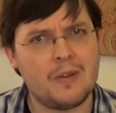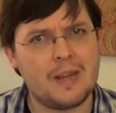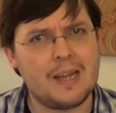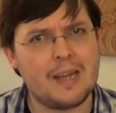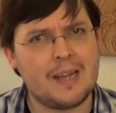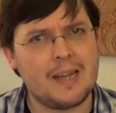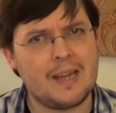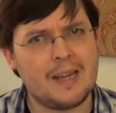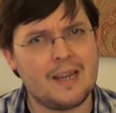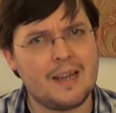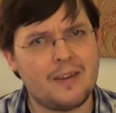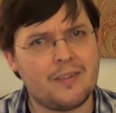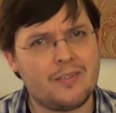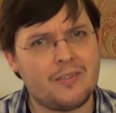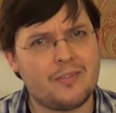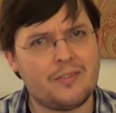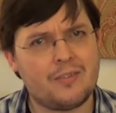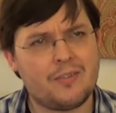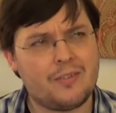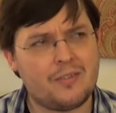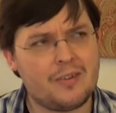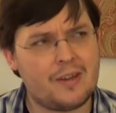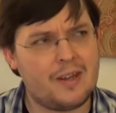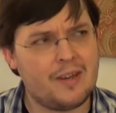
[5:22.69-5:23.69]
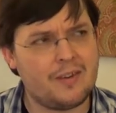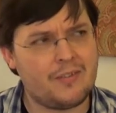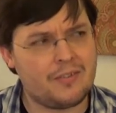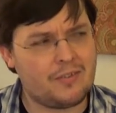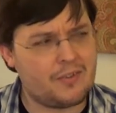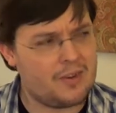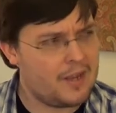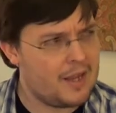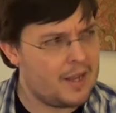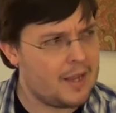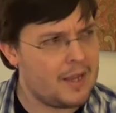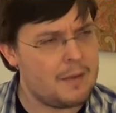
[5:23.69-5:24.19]

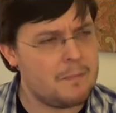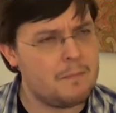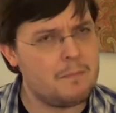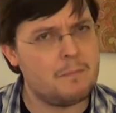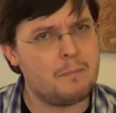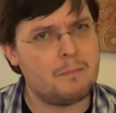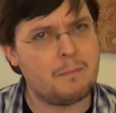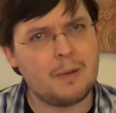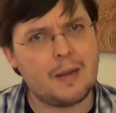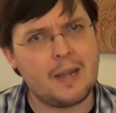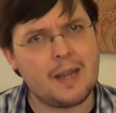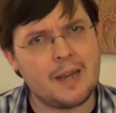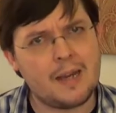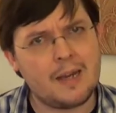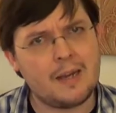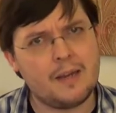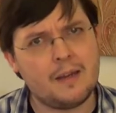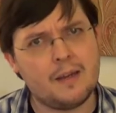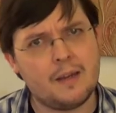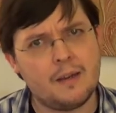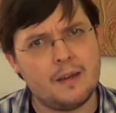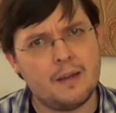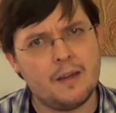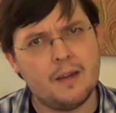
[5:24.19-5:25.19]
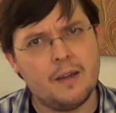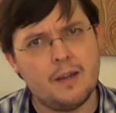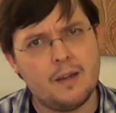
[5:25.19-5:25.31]
it's him playing